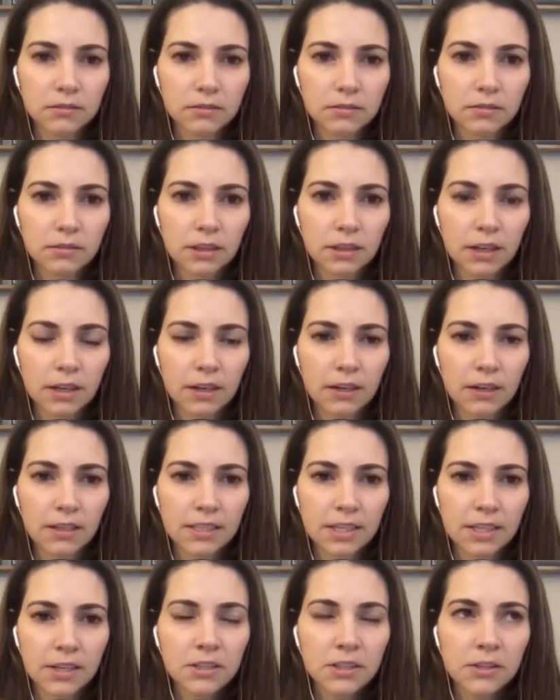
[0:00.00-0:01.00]
Yeah. It
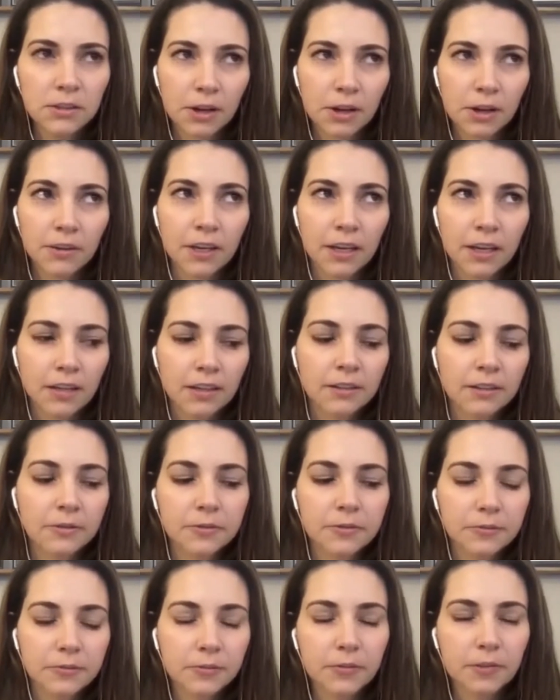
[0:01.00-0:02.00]
sounds a lot like
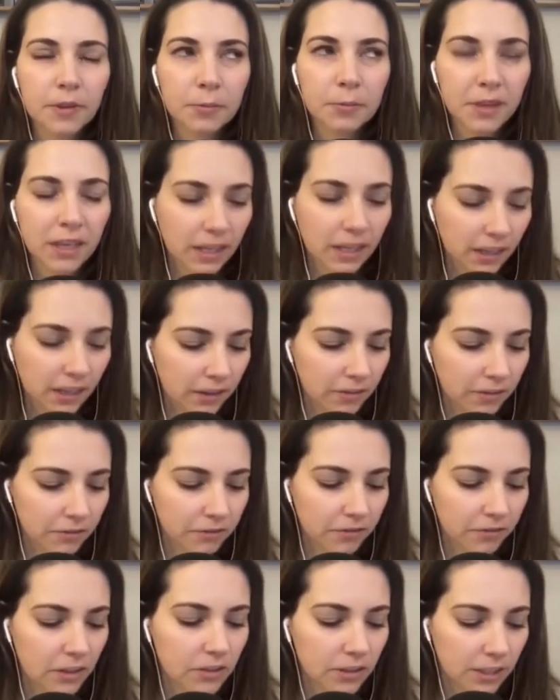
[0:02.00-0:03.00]
I'm thinking of
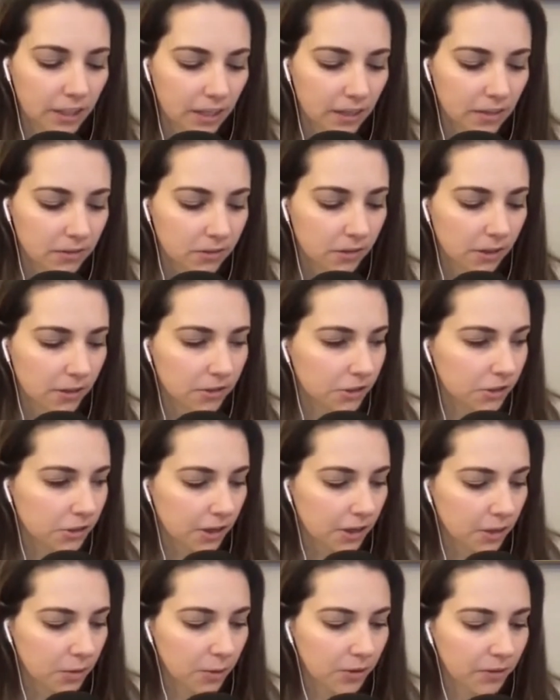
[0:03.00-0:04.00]
feelings as you're
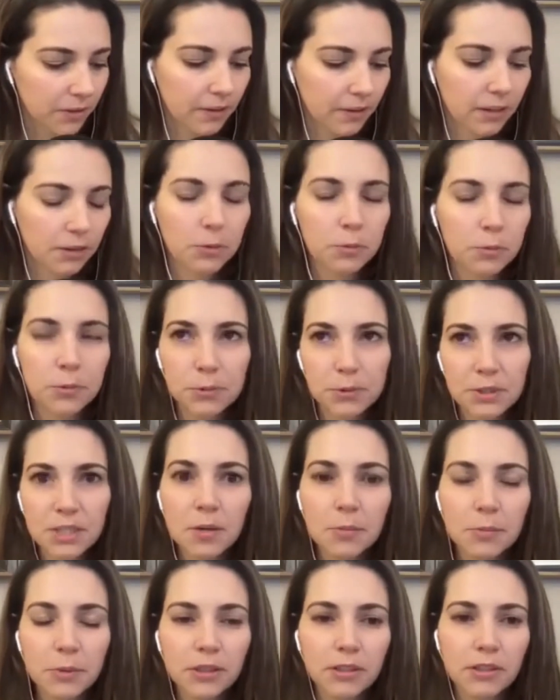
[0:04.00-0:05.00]
talking about that, like what we would
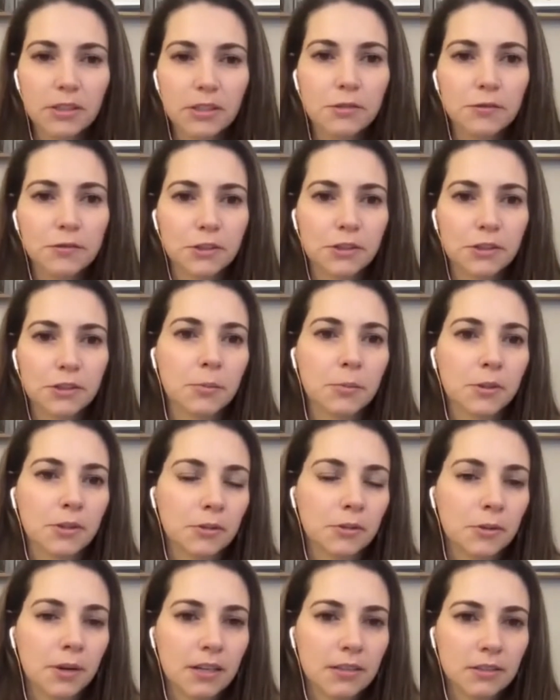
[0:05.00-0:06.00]
typically do for someone
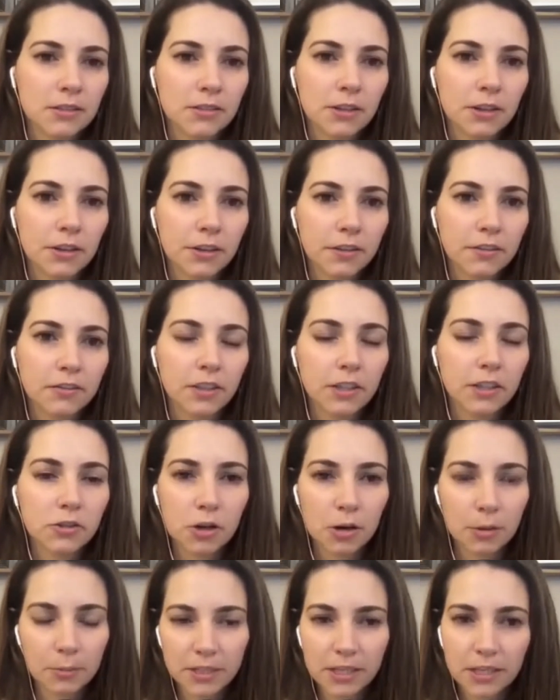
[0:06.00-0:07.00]
who has a lot of like
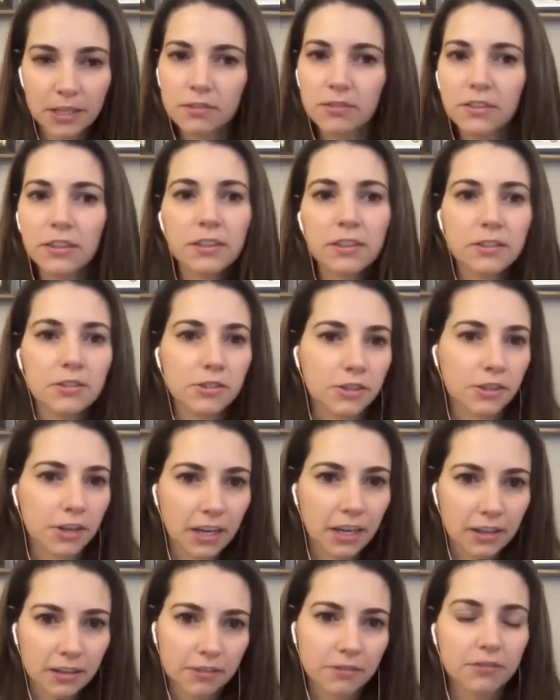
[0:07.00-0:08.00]
traumatized feelings or
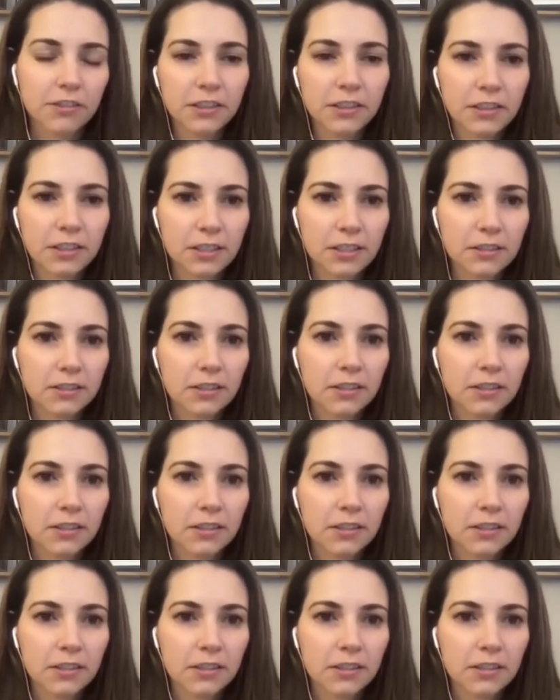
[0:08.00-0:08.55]
negative feelings.